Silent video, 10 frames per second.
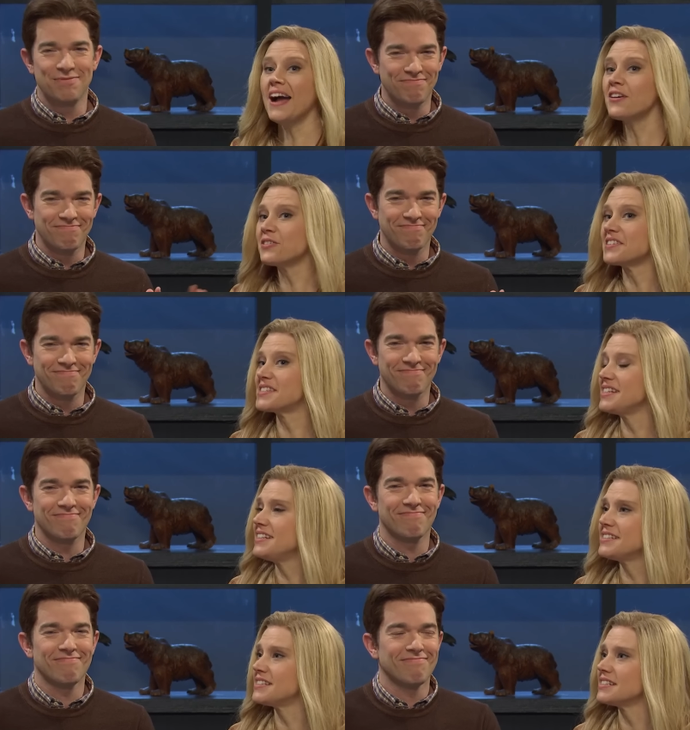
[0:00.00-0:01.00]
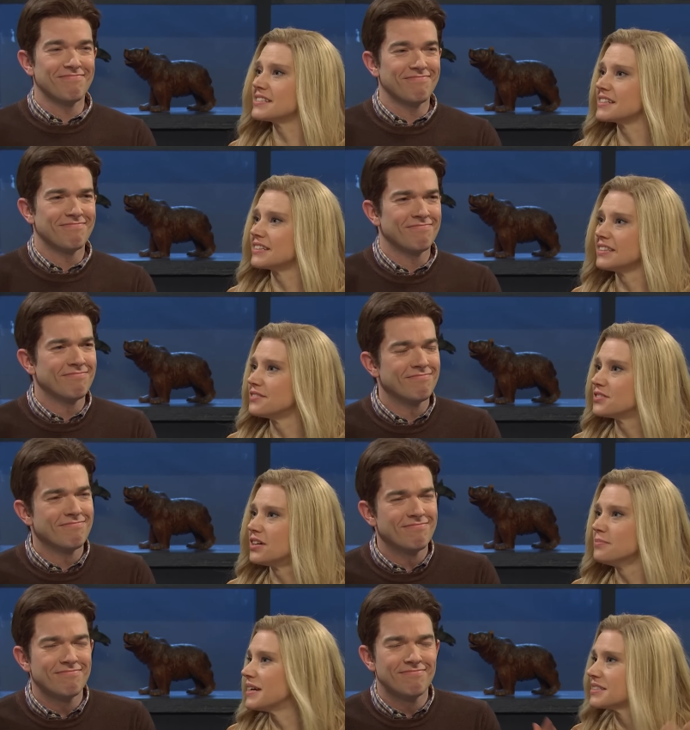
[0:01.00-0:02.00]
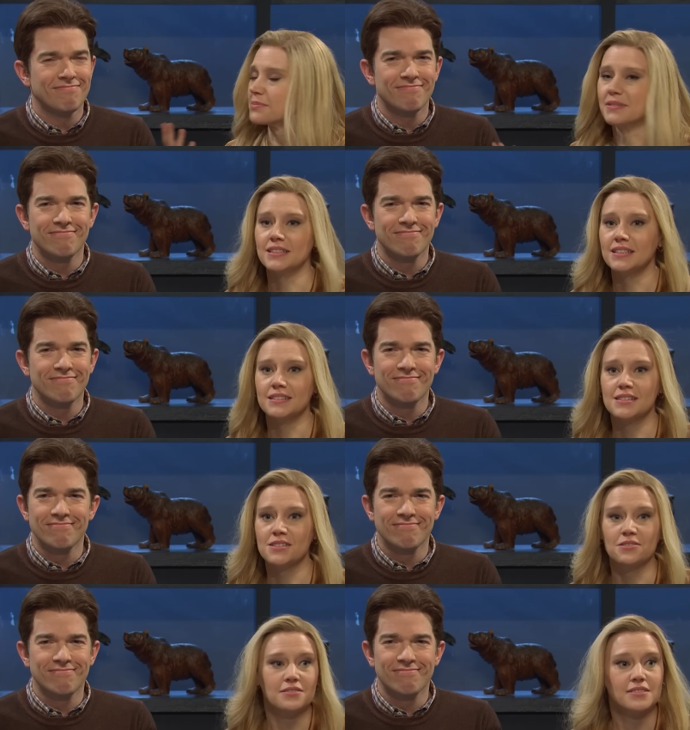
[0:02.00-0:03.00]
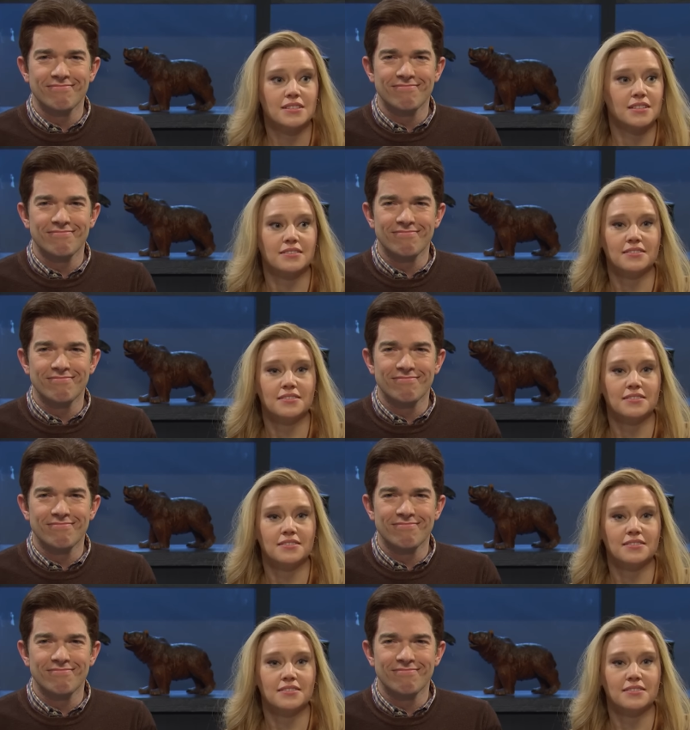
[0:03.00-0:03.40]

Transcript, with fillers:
Speaker 1: I heard the CDC is going to lift all mask mandates soon. Oh,